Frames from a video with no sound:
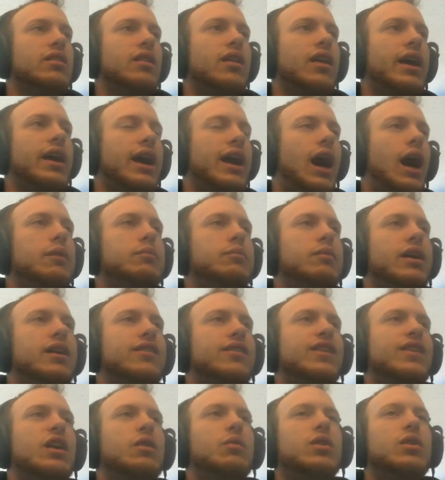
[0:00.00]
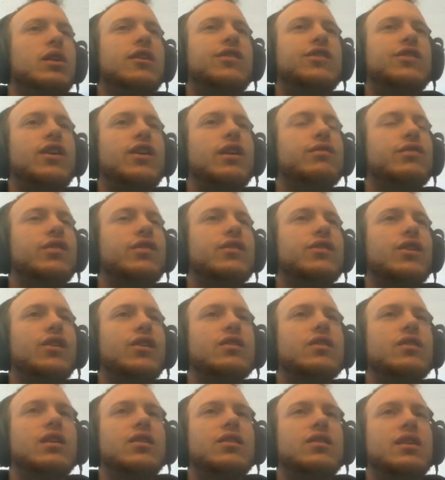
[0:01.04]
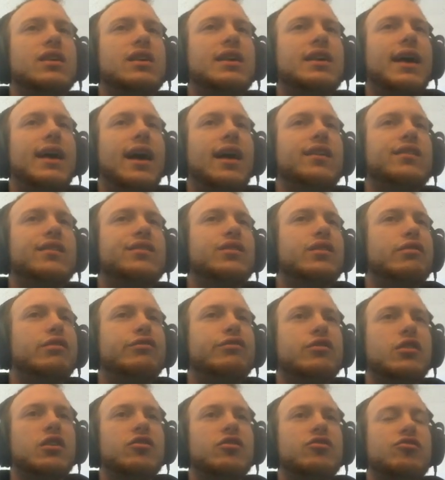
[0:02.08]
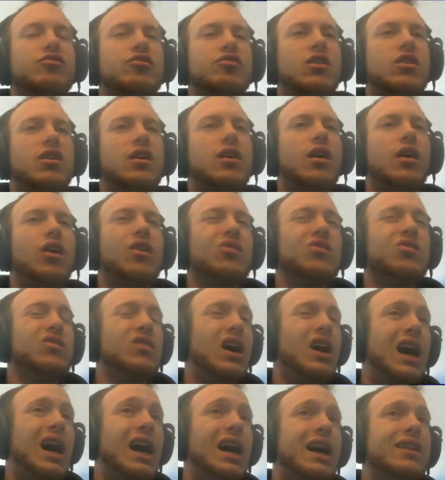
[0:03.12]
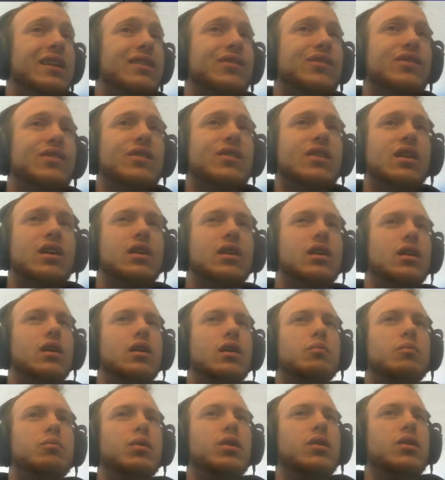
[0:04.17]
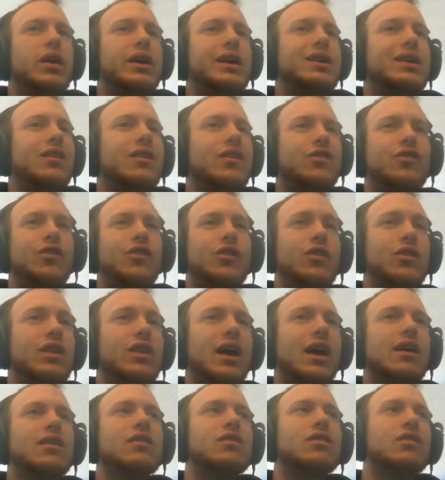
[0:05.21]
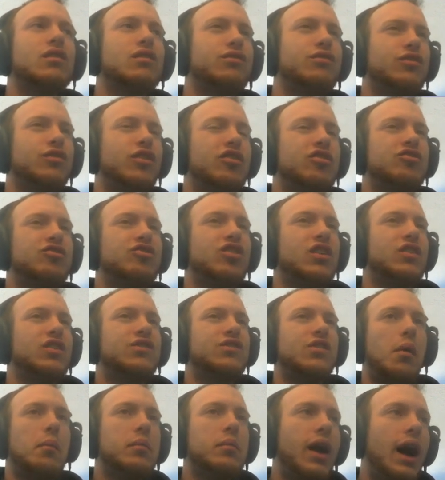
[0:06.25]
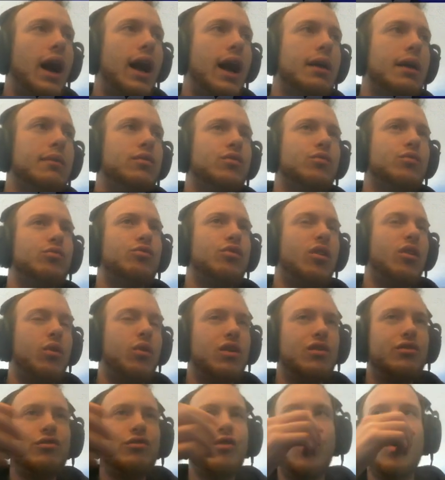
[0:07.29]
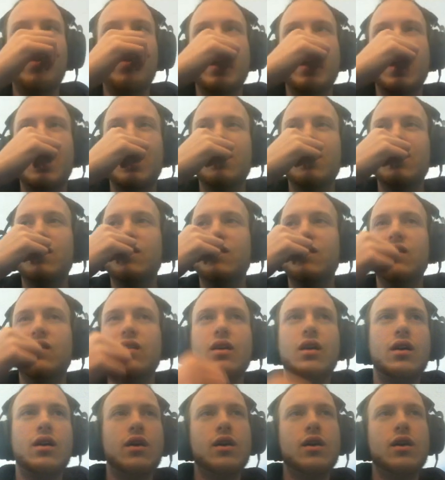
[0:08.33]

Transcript: like, I'm not saying when he shoves the turn there that he has the flush draw a lot, but, like, he certainly has the flush draw sometimes if you don't want to fold against.